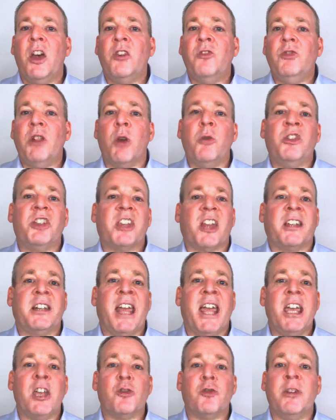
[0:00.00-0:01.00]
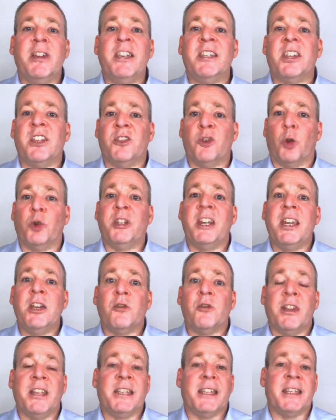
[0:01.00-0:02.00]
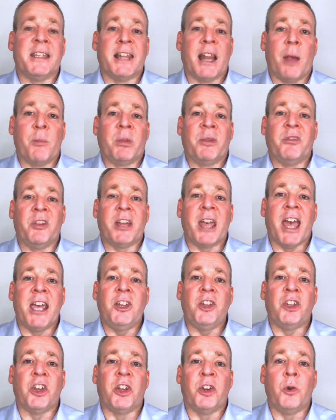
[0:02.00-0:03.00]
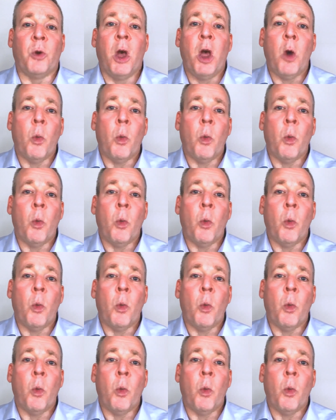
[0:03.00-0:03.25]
no sudden increases or decreases in amplification